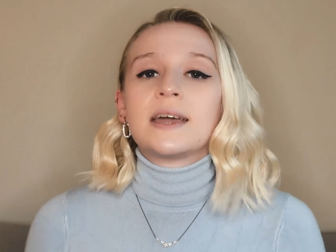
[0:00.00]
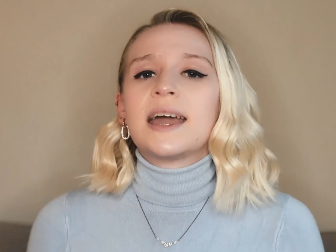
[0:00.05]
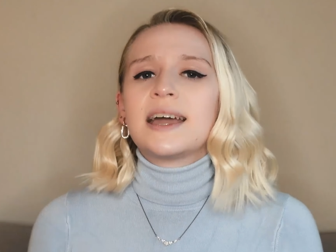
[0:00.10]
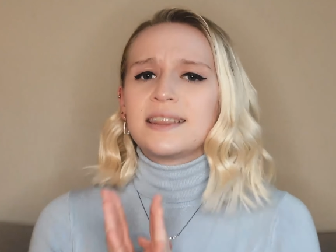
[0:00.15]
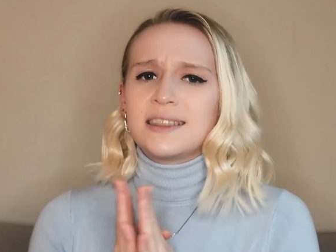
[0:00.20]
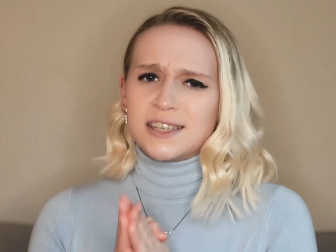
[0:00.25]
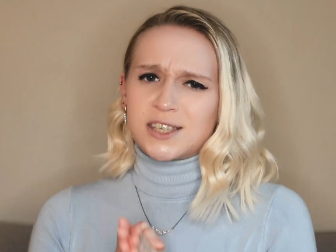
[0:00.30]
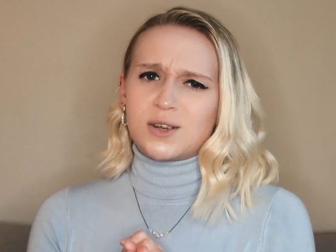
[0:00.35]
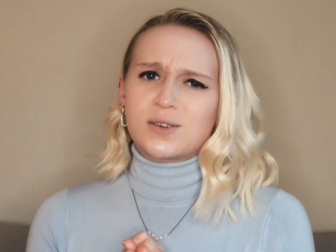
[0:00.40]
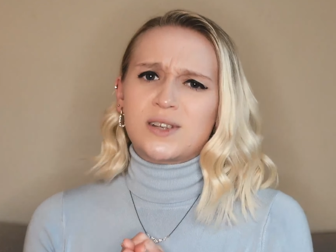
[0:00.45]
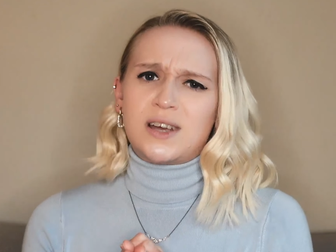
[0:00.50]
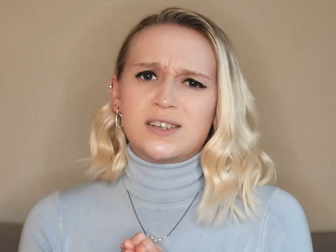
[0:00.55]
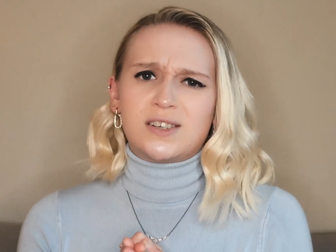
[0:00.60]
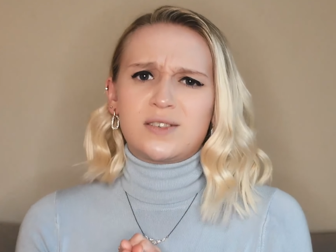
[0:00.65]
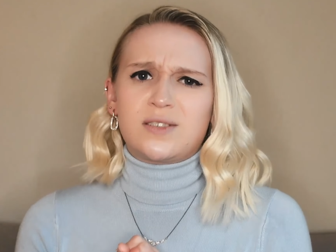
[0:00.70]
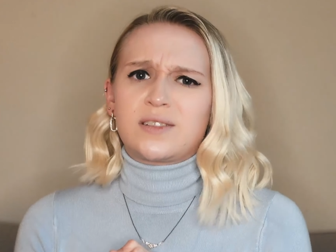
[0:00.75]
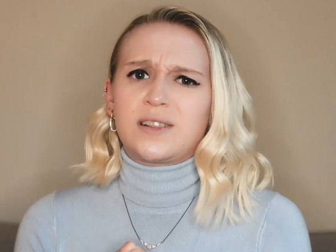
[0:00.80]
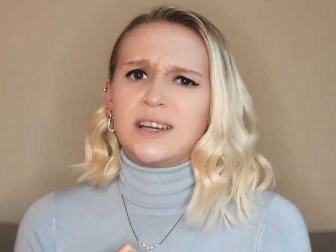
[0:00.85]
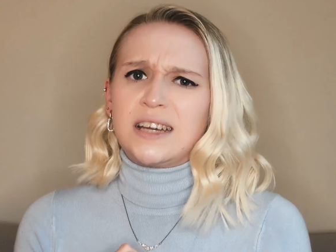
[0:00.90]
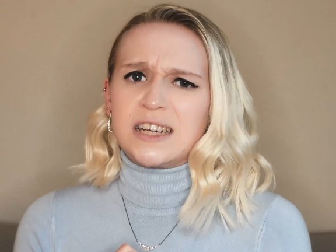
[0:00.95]
And this goes out
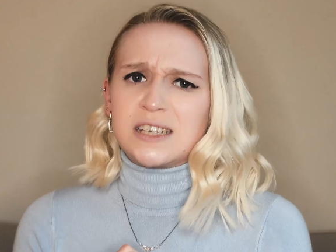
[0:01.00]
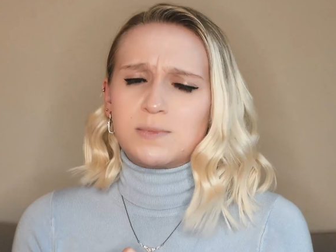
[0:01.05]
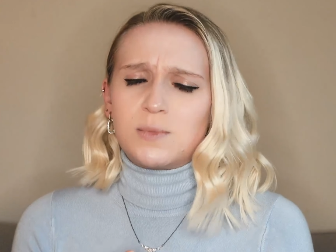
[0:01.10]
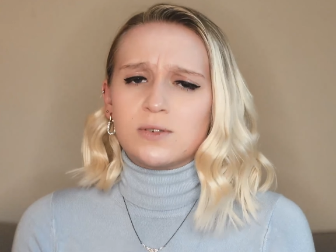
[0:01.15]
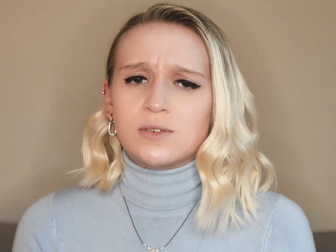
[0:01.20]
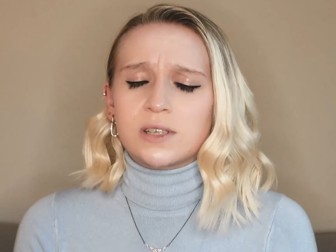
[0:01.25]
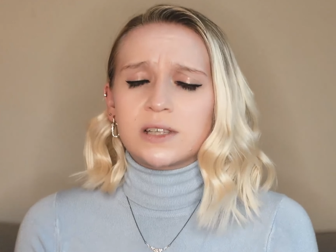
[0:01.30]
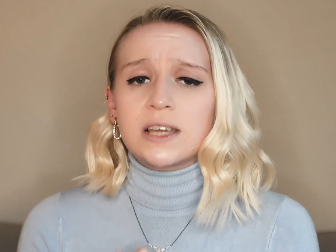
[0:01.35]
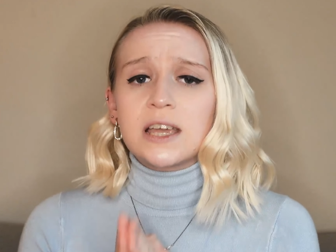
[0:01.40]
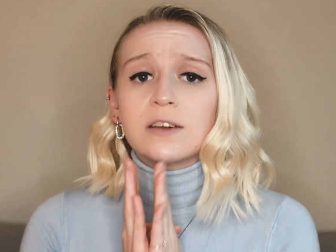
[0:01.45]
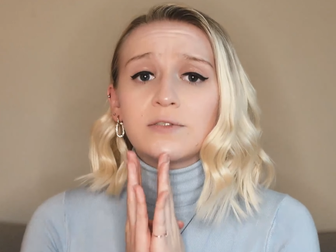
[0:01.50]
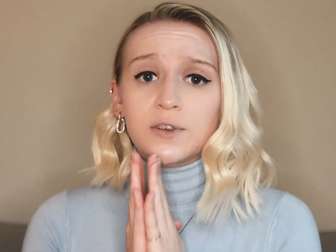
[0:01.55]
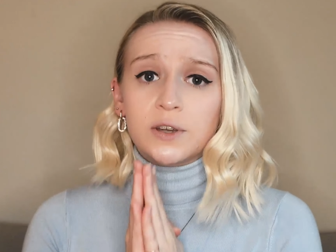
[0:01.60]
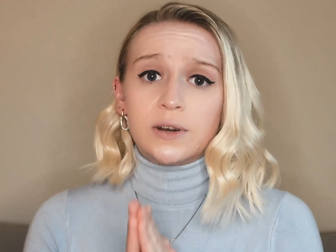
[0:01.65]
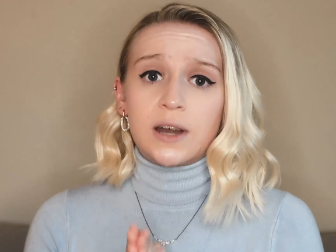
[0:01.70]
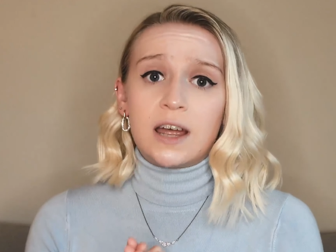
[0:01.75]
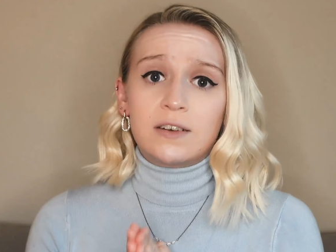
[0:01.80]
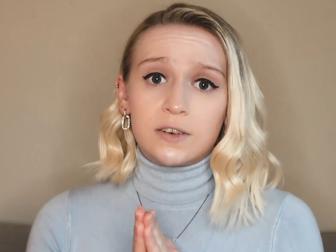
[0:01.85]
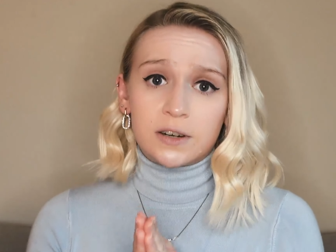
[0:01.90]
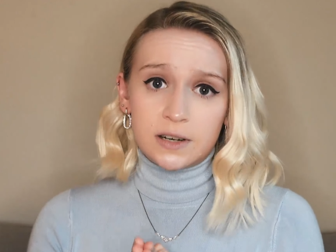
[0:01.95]
to the ladies mostly. If
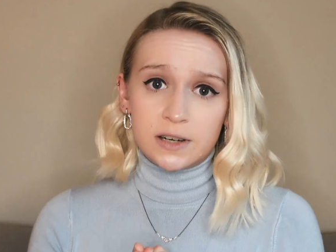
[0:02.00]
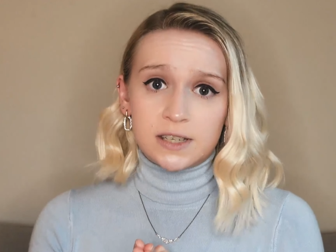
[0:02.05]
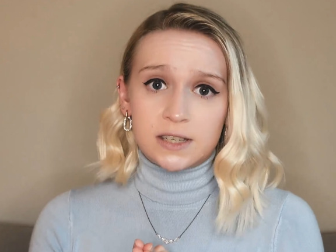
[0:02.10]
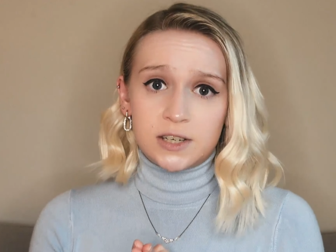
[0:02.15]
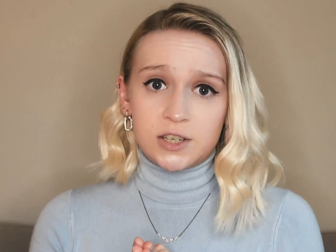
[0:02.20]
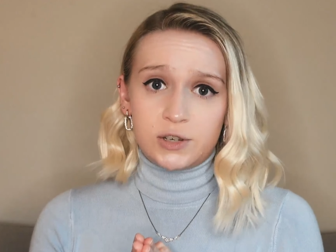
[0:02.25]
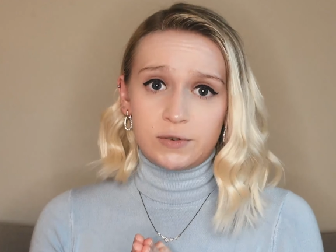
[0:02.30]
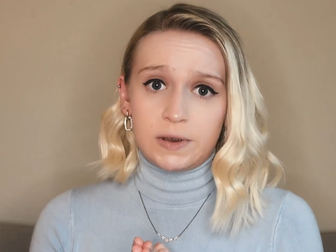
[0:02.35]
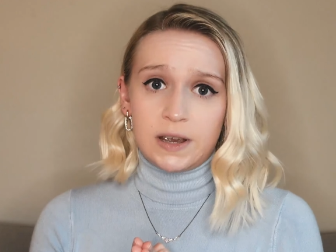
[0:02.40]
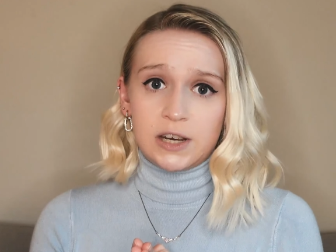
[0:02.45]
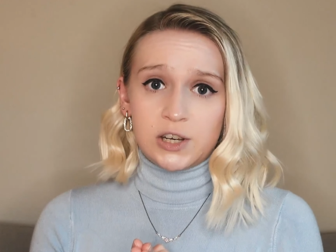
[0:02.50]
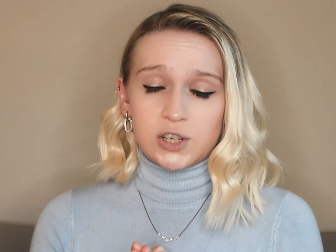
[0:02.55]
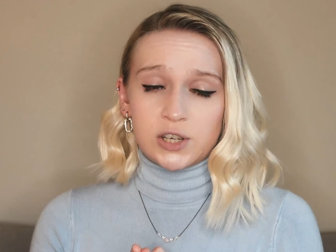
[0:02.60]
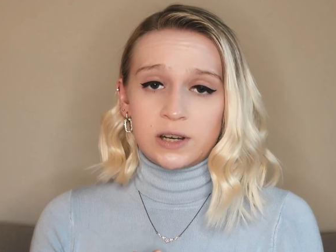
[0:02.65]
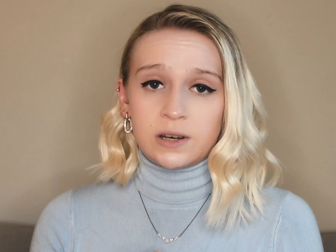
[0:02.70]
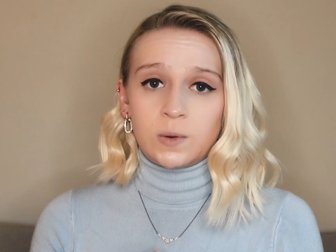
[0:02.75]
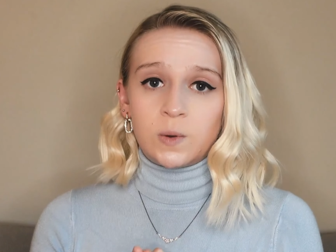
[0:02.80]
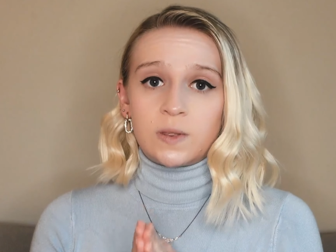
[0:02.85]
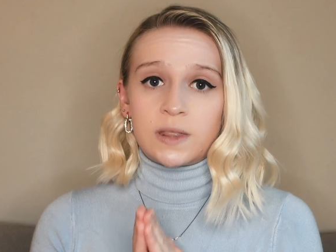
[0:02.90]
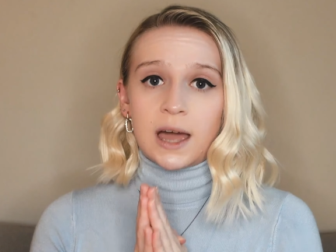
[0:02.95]
you're ever in a
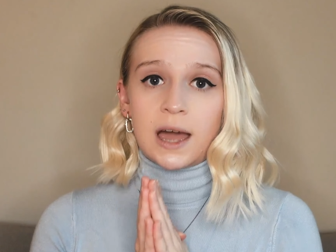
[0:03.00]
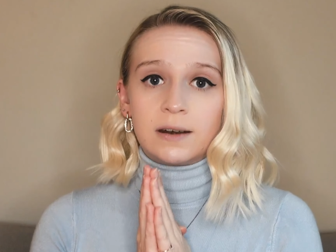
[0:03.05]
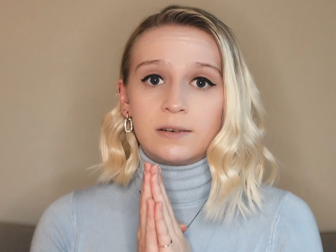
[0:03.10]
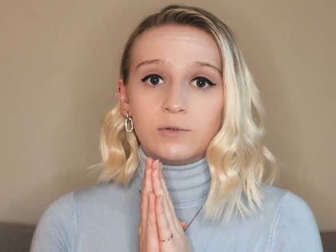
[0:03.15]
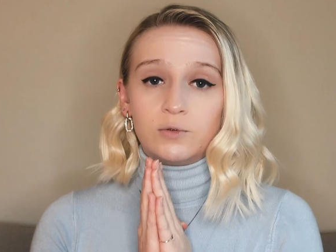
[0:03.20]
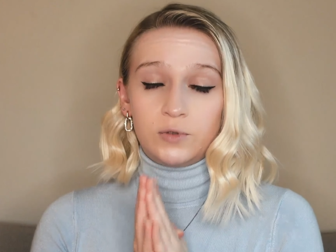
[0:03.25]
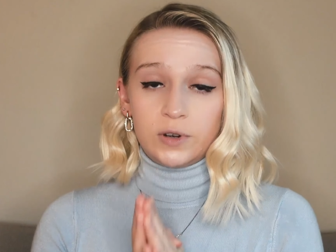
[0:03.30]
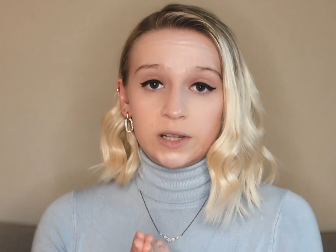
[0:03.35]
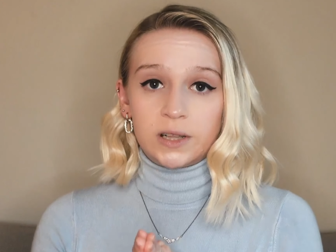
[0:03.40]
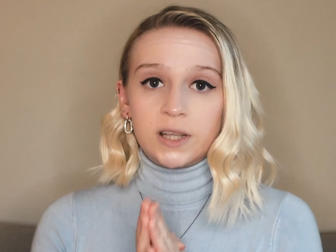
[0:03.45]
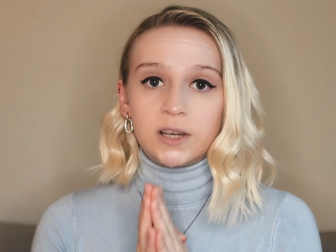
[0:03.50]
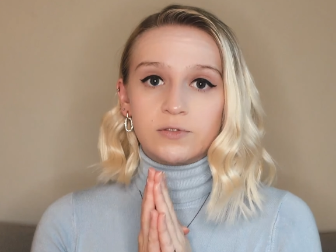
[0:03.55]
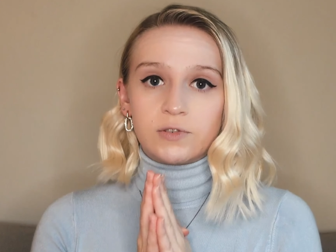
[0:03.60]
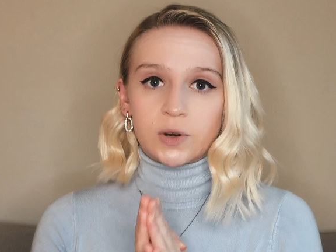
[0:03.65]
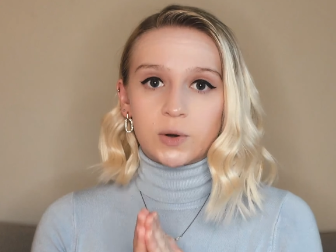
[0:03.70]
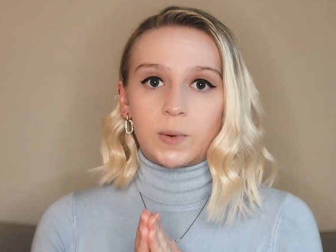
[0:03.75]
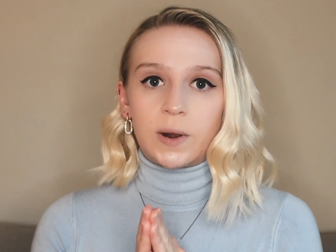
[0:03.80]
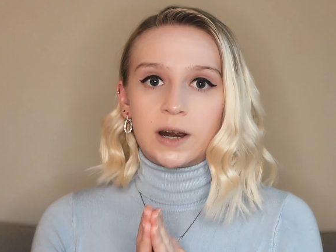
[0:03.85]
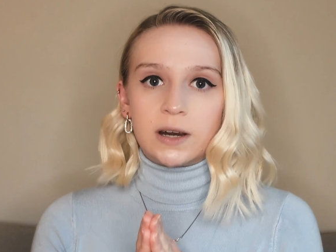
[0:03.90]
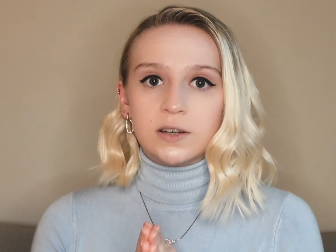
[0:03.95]
situation that really
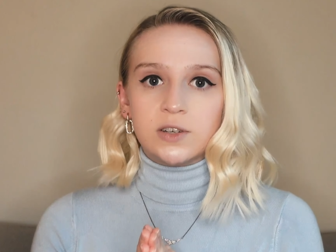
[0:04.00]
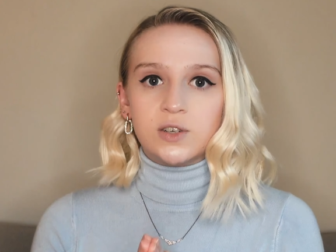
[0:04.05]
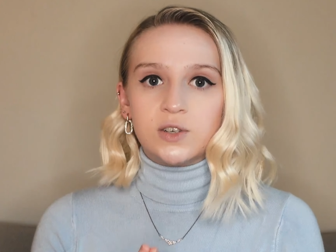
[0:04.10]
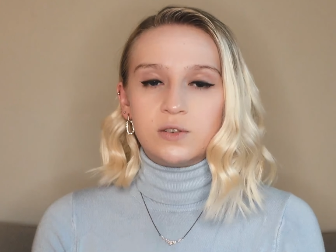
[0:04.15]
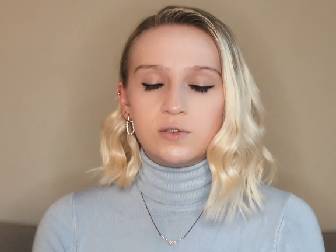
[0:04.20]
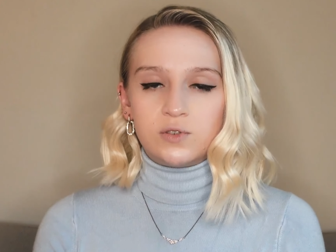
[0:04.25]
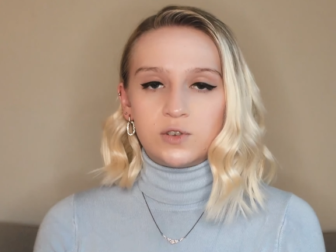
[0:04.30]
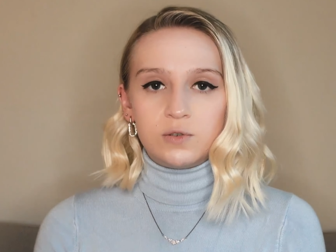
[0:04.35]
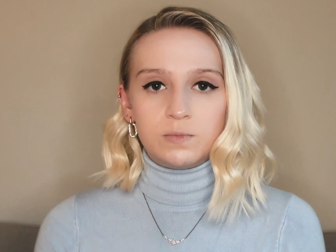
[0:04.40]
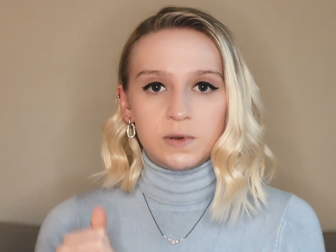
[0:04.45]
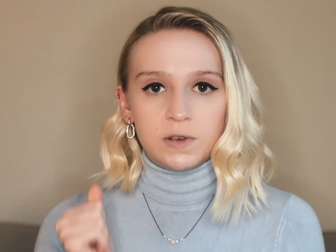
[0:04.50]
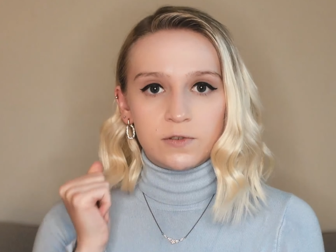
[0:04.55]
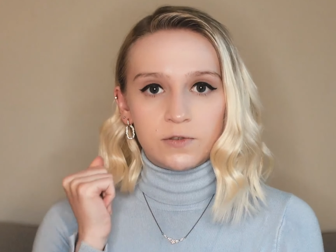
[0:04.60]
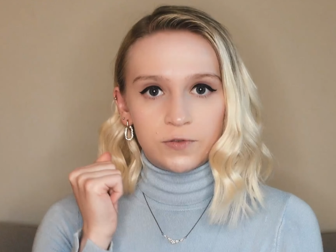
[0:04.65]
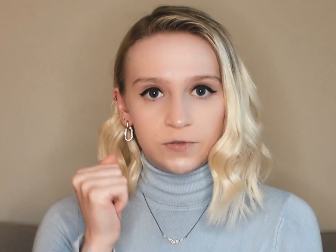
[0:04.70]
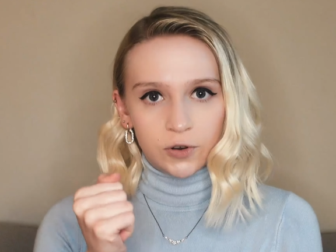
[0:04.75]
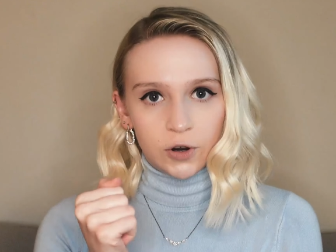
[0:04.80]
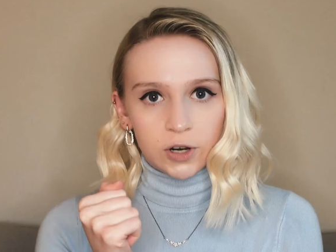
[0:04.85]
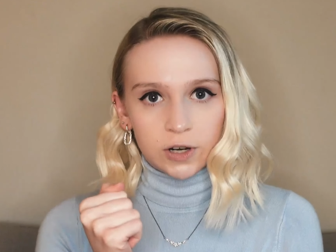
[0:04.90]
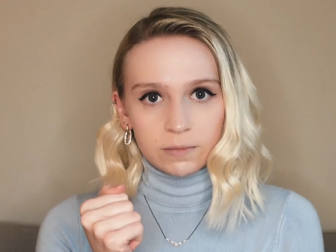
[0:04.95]
requires you to be
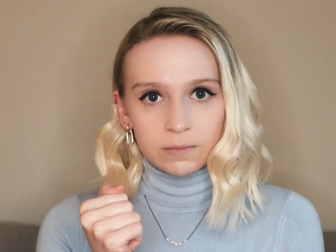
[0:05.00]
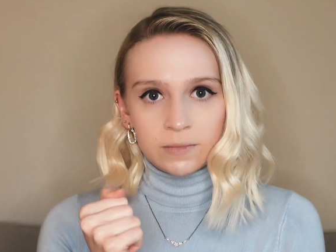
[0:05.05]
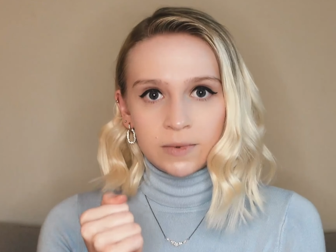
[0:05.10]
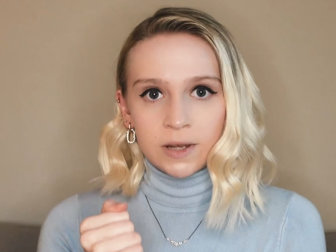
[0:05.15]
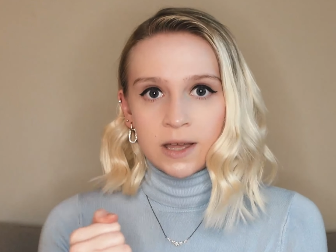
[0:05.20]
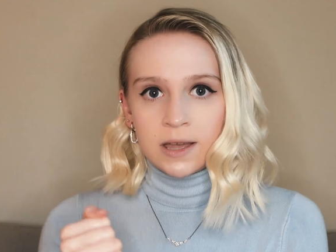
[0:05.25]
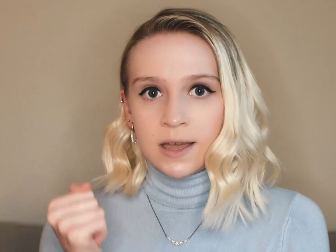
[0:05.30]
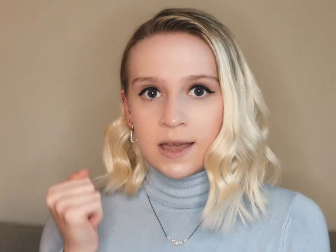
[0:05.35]
firm